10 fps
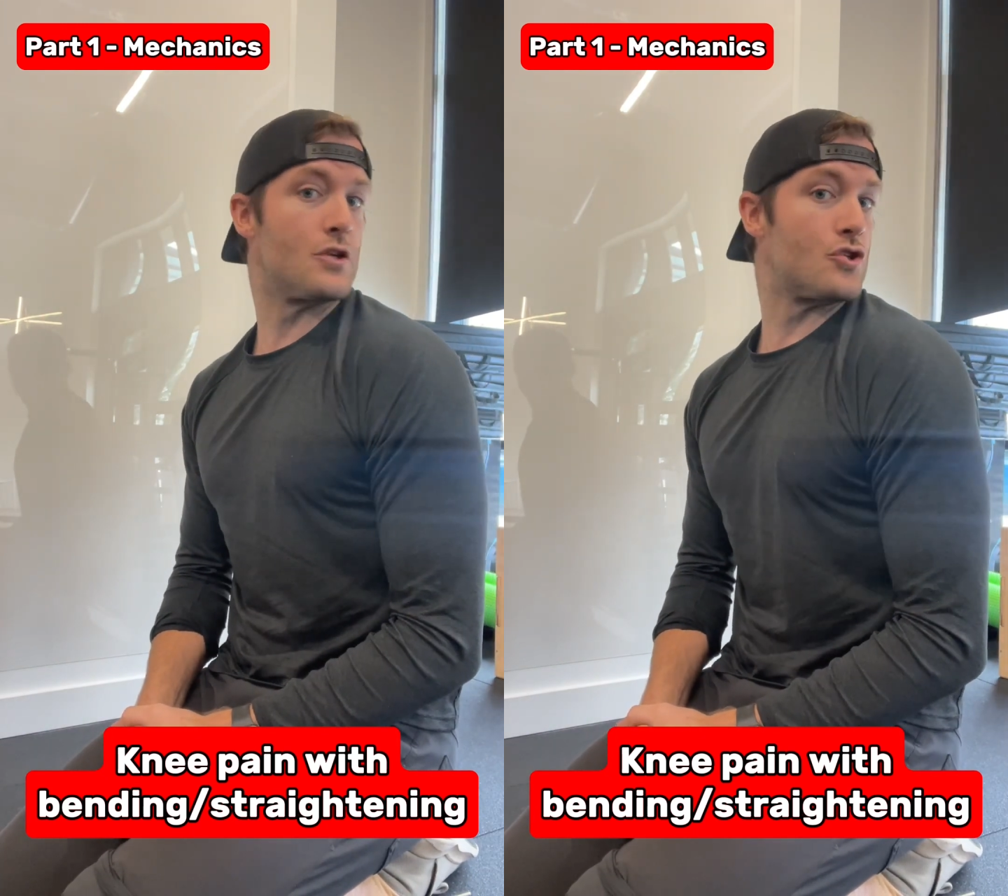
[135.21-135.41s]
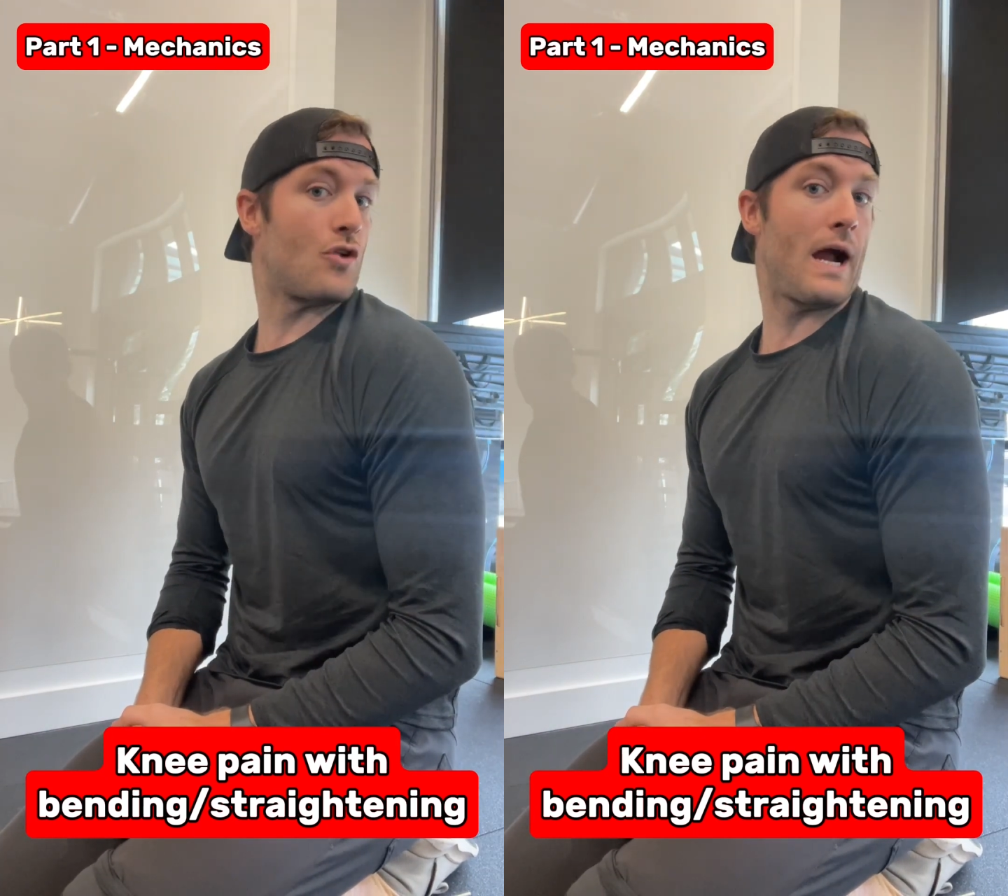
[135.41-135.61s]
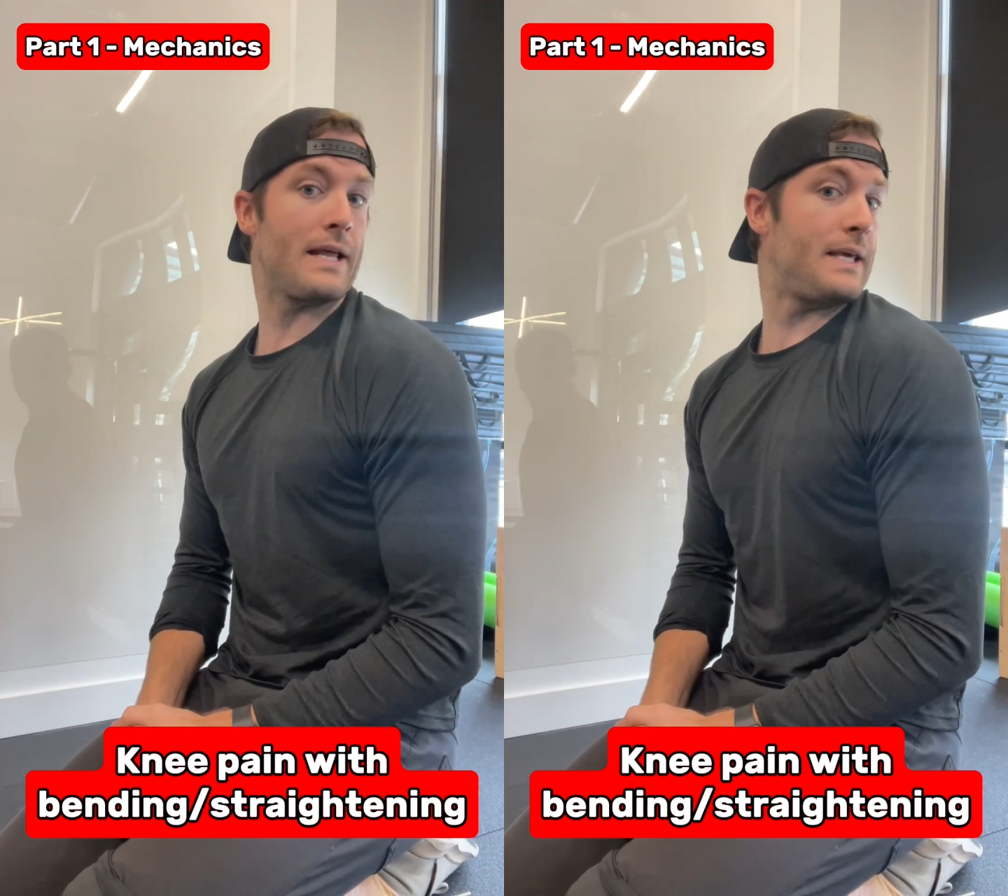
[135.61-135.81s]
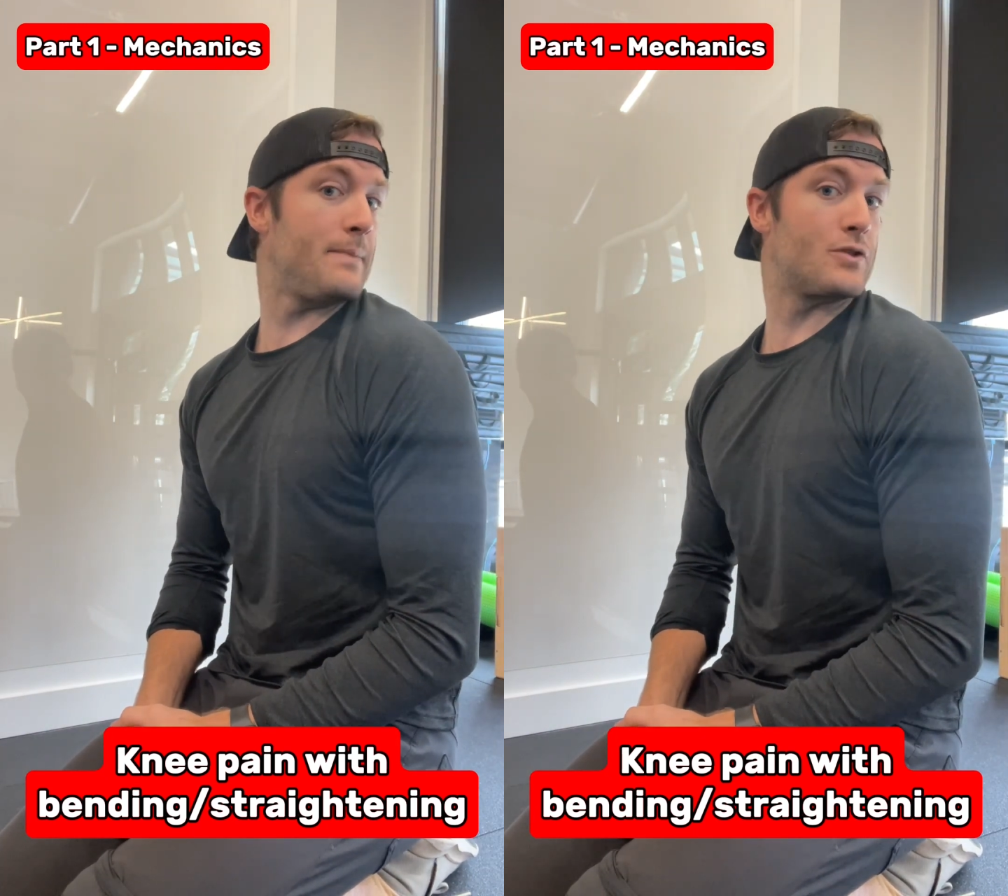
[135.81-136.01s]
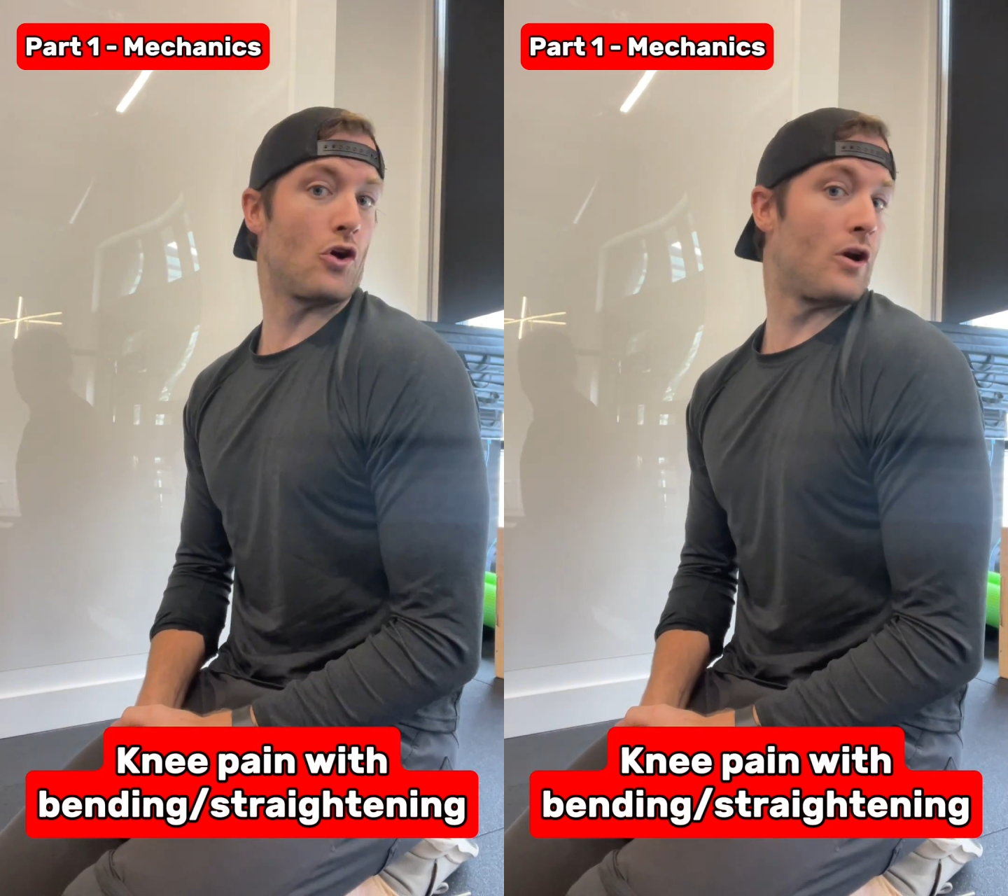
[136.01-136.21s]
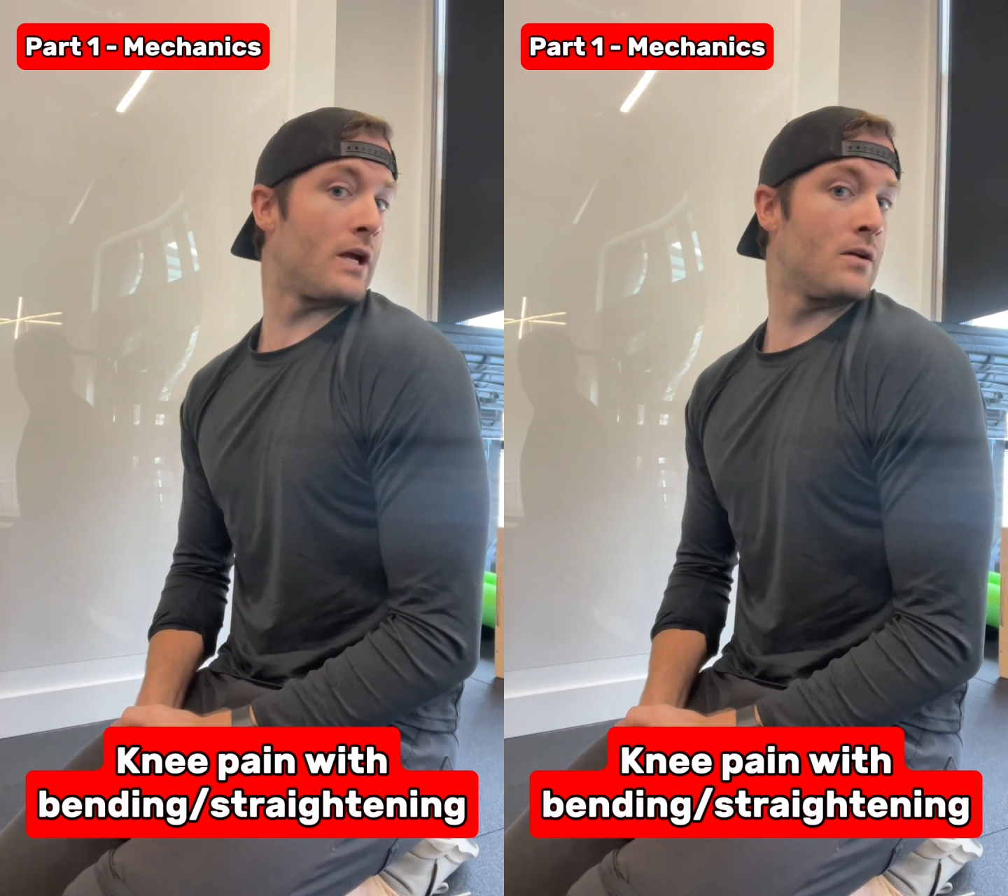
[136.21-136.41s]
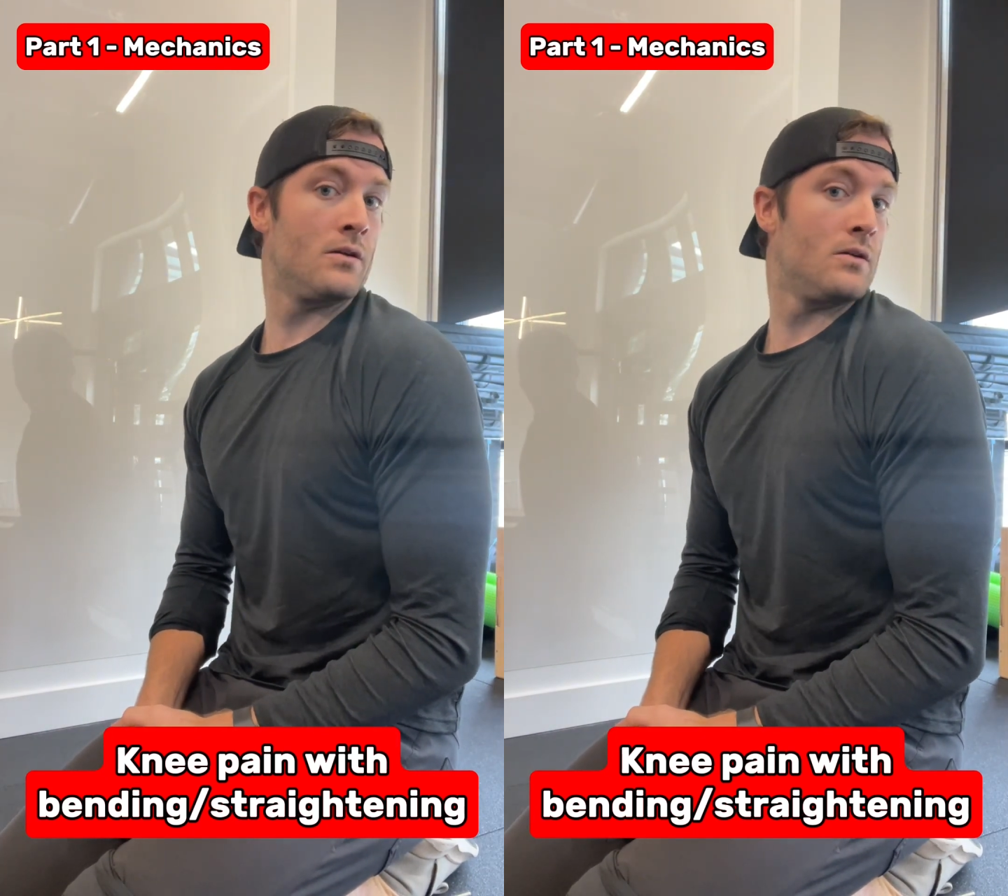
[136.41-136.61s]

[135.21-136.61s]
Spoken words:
try to keep turning,